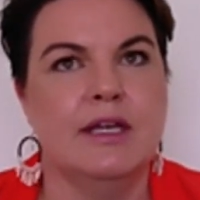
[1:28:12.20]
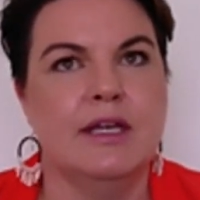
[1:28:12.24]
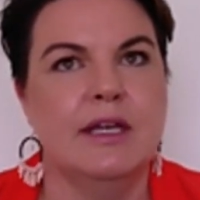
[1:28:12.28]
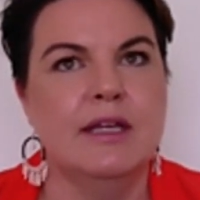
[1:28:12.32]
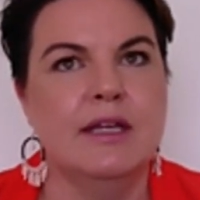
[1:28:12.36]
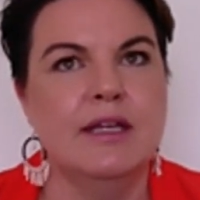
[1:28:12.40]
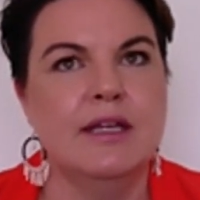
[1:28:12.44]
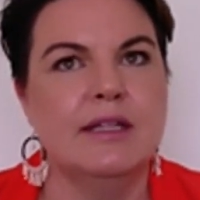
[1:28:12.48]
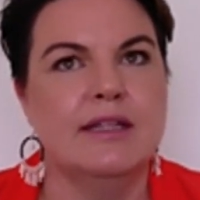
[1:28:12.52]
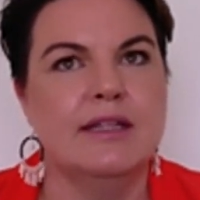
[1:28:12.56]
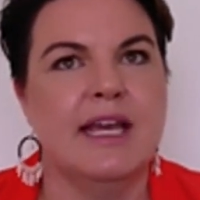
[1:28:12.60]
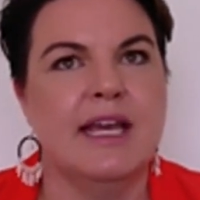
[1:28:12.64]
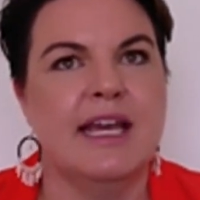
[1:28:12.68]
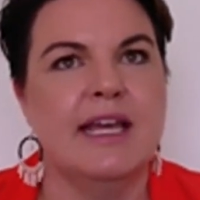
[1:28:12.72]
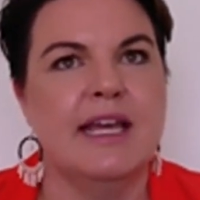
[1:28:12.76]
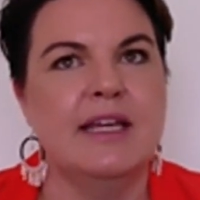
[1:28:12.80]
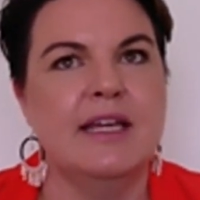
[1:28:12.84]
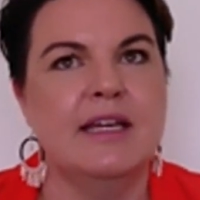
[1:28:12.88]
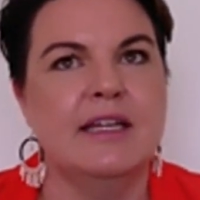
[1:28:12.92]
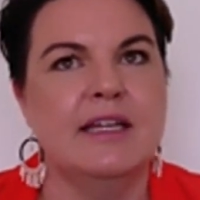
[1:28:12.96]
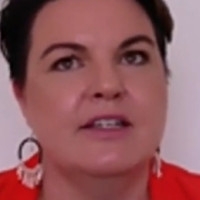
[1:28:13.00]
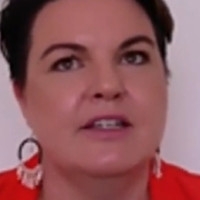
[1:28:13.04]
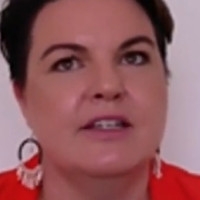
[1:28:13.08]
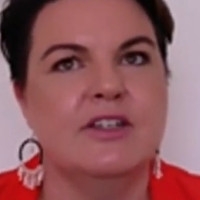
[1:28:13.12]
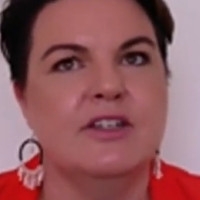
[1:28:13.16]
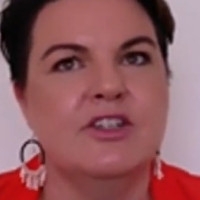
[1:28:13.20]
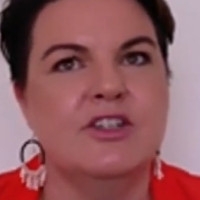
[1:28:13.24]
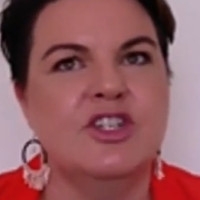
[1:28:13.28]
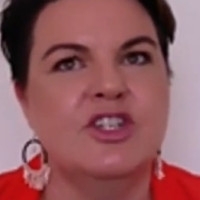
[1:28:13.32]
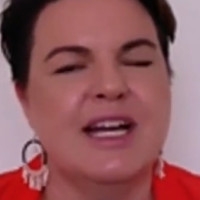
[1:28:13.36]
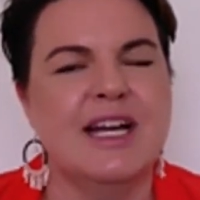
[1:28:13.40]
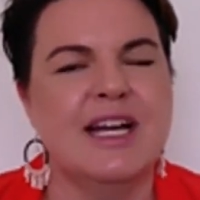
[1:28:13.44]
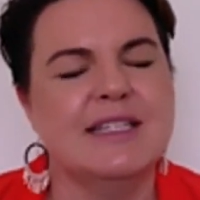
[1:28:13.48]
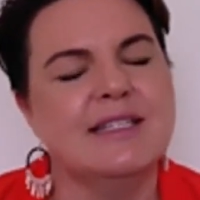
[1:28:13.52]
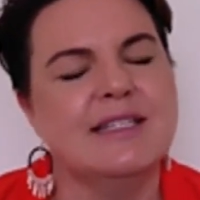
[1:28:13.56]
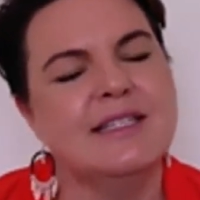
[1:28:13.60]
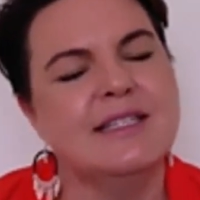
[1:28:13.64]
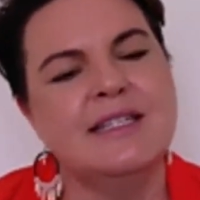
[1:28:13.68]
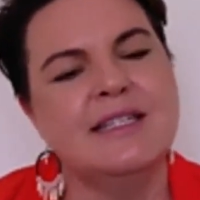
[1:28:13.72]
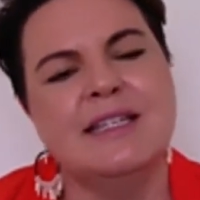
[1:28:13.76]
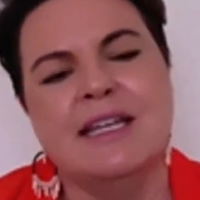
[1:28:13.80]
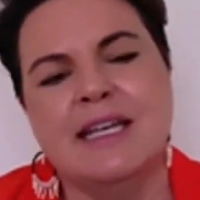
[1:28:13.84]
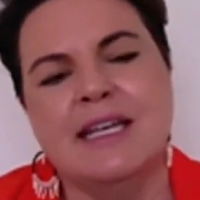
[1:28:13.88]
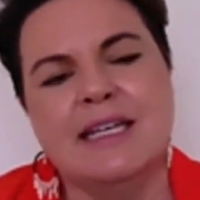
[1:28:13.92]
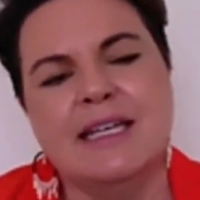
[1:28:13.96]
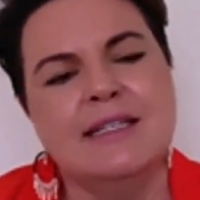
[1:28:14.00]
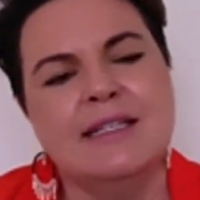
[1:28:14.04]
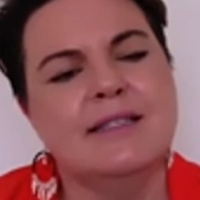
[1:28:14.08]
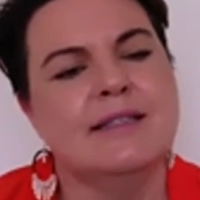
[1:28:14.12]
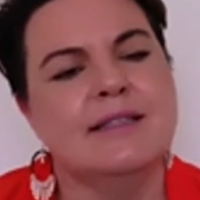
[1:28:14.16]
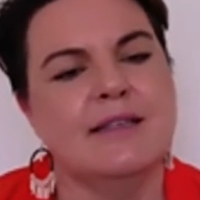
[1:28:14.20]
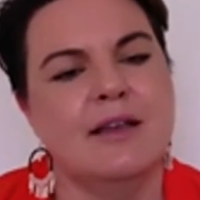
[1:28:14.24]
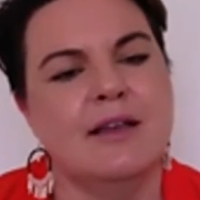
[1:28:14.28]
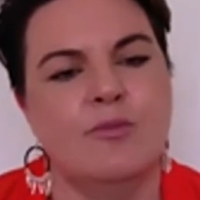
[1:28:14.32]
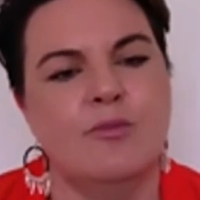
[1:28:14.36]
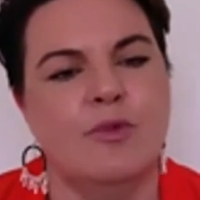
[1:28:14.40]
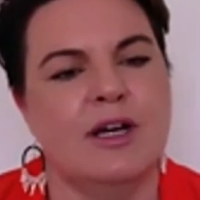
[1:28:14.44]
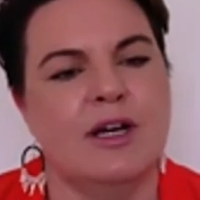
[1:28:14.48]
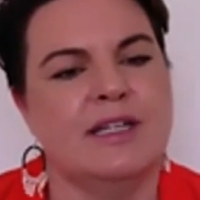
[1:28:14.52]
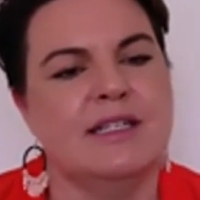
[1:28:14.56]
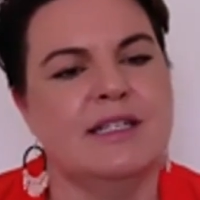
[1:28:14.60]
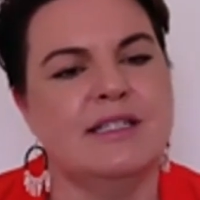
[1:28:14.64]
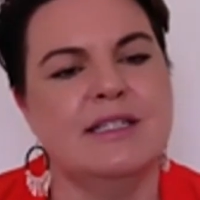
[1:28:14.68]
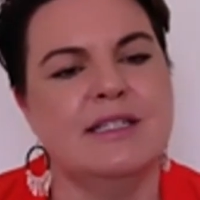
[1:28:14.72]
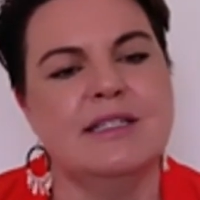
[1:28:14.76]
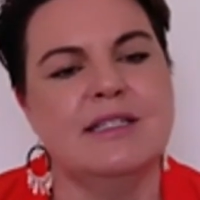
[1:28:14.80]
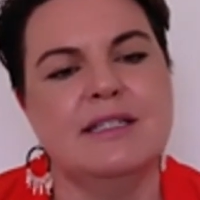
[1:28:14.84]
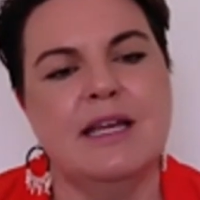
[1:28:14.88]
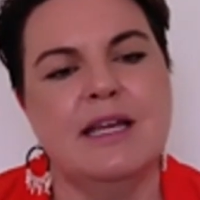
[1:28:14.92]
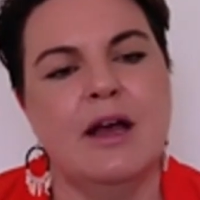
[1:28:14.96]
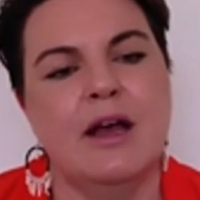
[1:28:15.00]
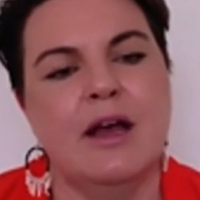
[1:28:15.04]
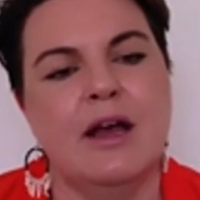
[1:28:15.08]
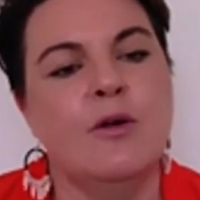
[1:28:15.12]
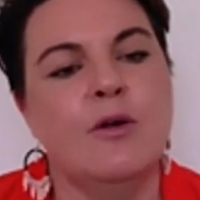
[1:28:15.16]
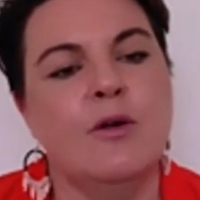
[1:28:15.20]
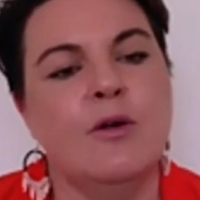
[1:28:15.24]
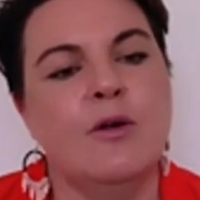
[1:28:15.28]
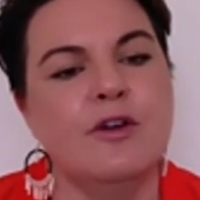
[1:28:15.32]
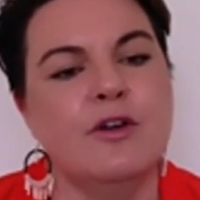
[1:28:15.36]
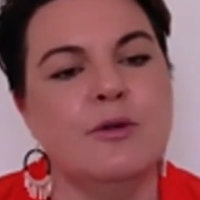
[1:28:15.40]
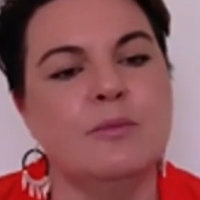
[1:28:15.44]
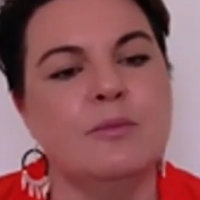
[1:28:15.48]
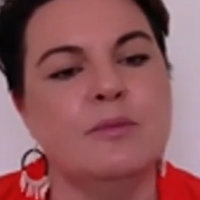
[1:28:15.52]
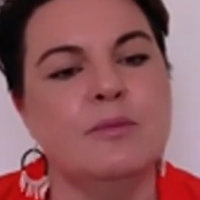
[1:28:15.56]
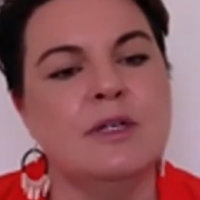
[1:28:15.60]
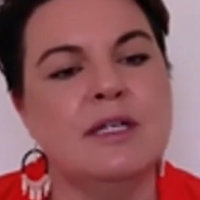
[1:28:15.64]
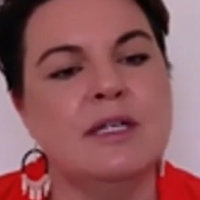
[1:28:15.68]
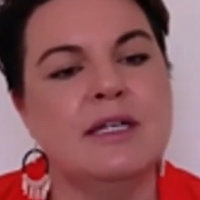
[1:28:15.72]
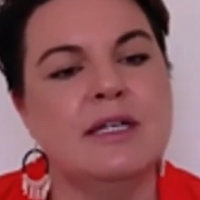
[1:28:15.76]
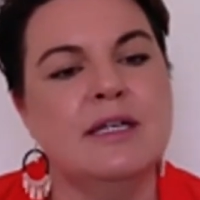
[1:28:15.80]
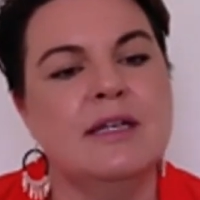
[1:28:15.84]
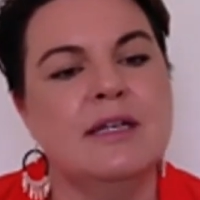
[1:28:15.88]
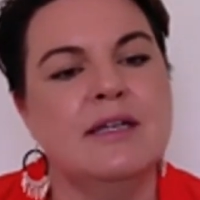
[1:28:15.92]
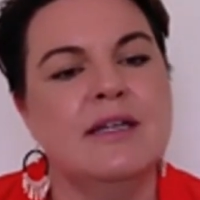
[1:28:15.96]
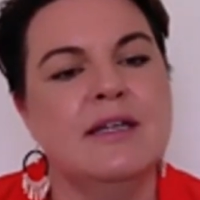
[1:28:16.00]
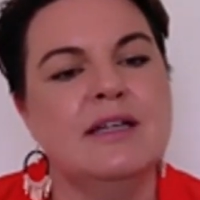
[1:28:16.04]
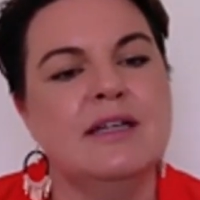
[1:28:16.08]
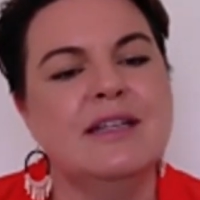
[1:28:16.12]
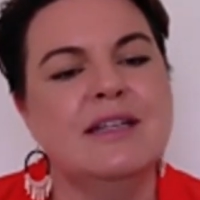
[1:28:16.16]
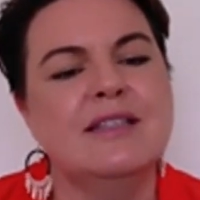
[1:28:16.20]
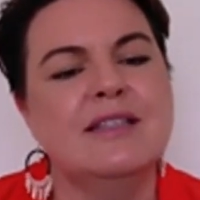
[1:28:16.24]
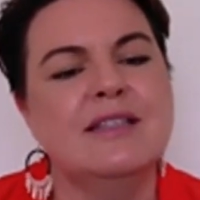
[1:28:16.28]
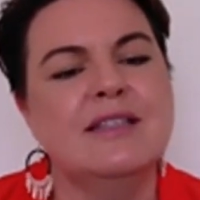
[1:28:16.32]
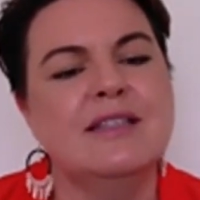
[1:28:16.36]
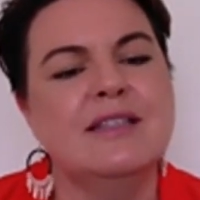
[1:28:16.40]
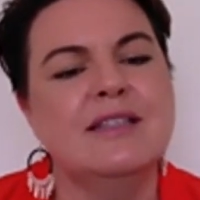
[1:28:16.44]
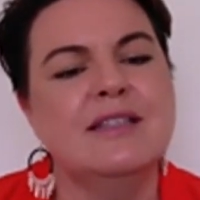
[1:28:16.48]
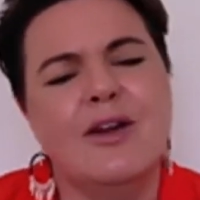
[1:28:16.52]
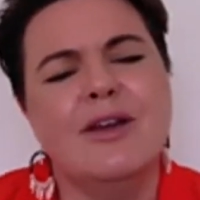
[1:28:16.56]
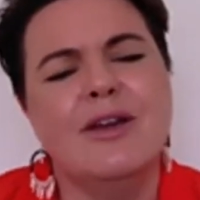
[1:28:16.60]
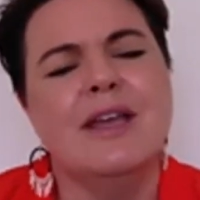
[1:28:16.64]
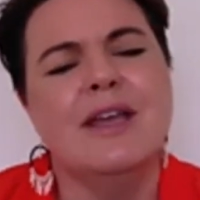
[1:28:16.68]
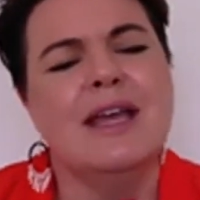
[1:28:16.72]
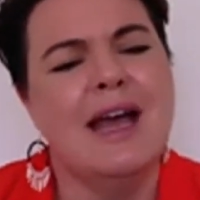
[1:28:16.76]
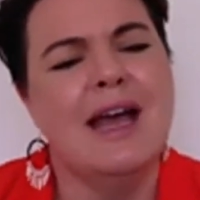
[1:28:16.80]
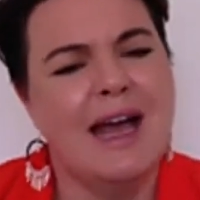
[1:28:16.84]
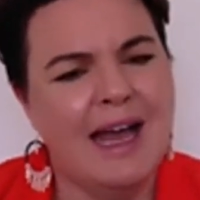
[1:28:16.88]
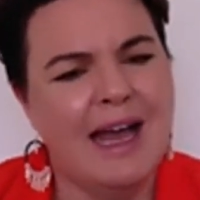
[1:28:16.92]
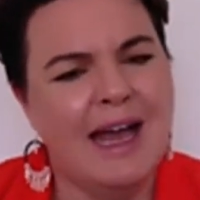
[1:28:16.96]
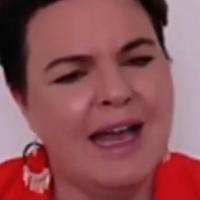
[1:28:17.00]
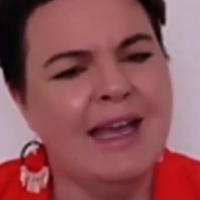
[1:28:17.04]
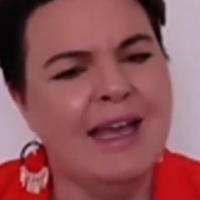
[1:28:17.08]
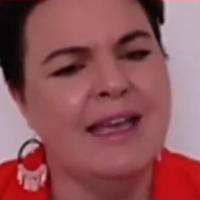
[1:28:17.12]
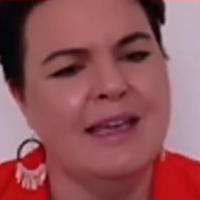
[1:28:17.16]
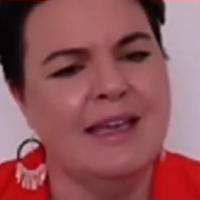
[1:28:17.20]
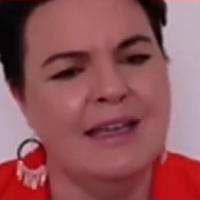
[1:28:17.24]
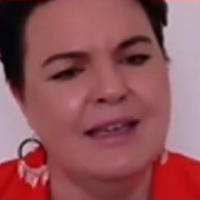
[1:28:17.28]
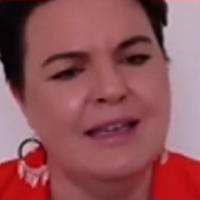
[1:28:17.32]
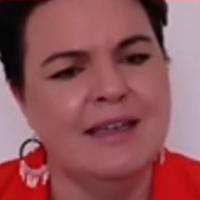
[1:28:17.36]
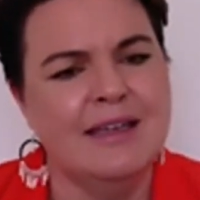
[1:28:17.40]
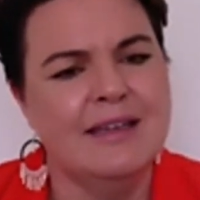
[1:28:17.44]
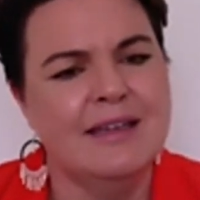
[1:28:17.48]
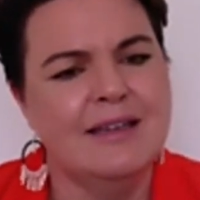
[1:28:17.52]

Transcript: They just need someone to tell them it's okay.